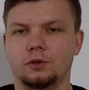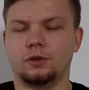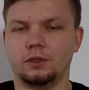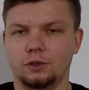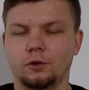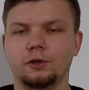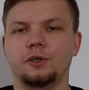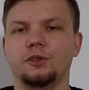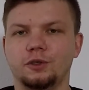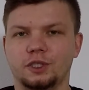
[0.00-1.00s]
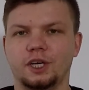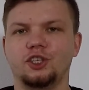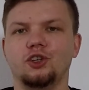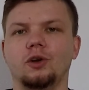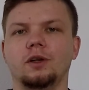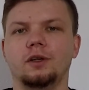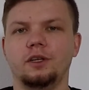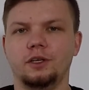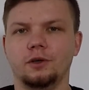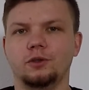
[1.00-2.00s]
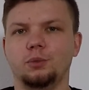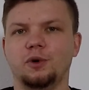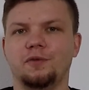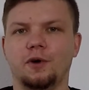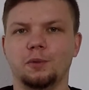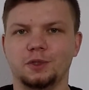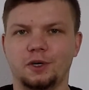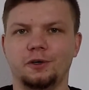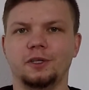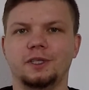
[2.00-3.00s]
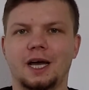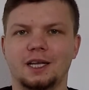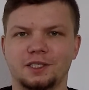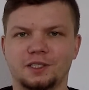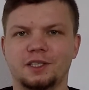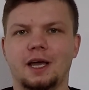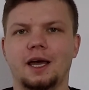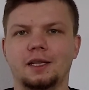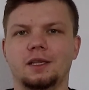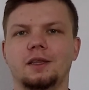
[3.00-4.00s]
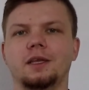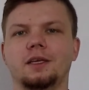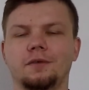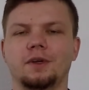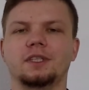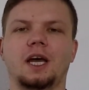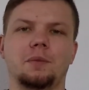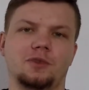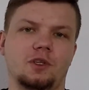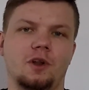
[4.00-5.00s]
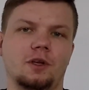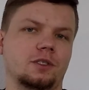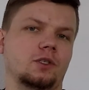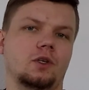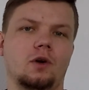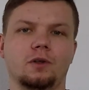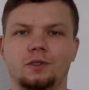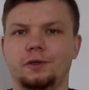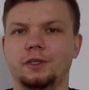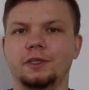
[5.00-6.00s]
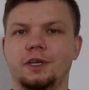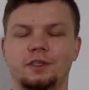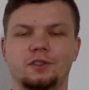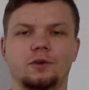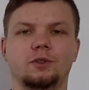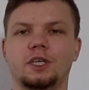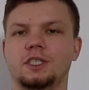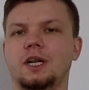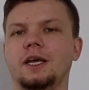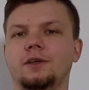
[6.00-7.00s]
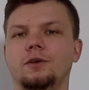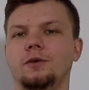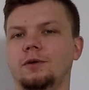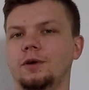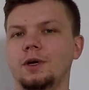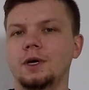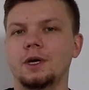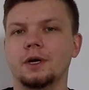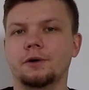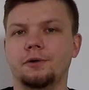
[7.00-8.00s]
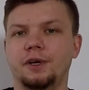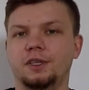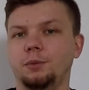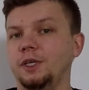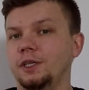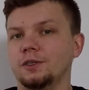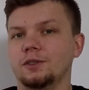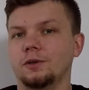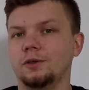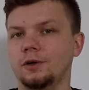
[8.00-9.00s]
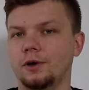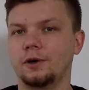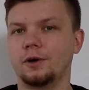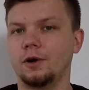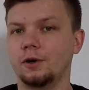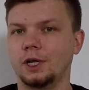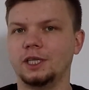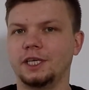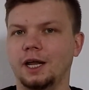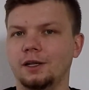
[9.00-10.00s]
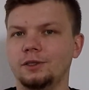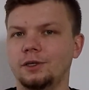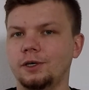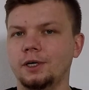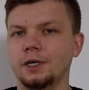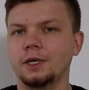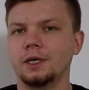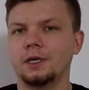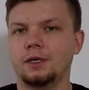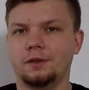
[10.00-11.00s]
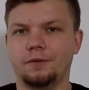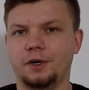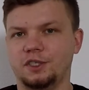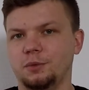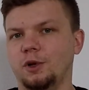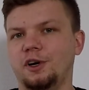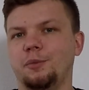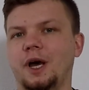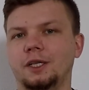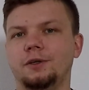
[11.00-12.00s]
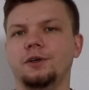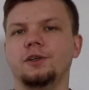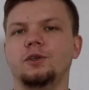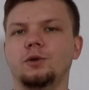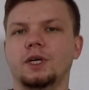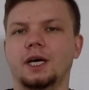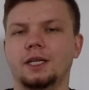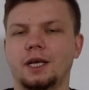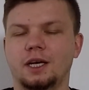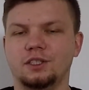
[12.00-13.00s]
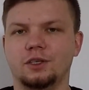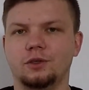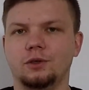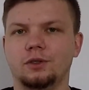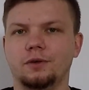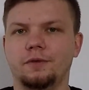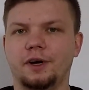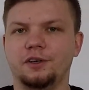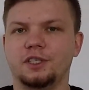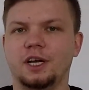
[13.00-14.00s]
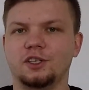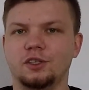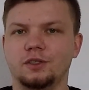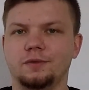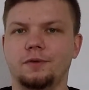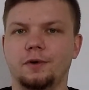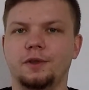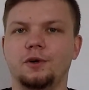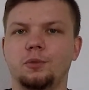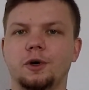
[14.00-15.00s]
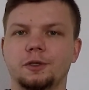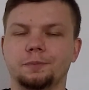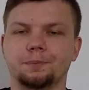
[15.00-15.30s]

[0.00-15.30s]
in order to schedule Leo to perform certain tasks at the given time slots on certain dates. So just like you create meetings on your online calendar, in very similar manner you can execute various actions for the robot.